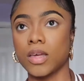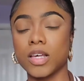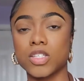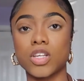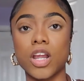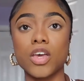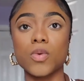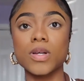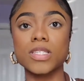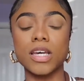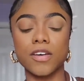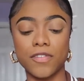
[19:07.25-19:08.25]
Yeah, so now you
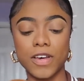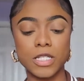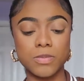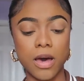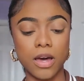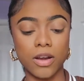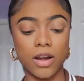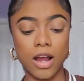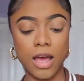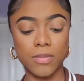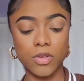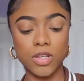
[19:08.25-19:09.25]
want to take a face powder.
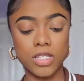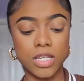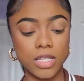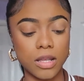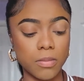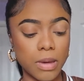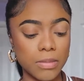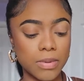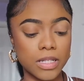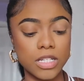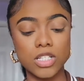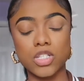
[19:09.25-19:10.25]
I'm using the
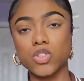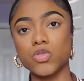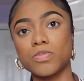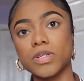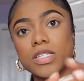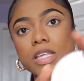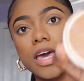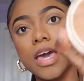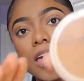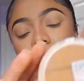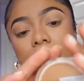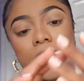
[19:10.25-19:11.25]
Maybelline
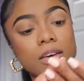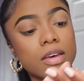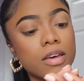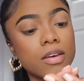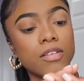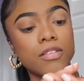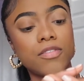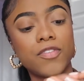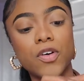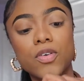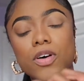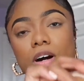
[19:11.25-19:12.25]
Superstay Full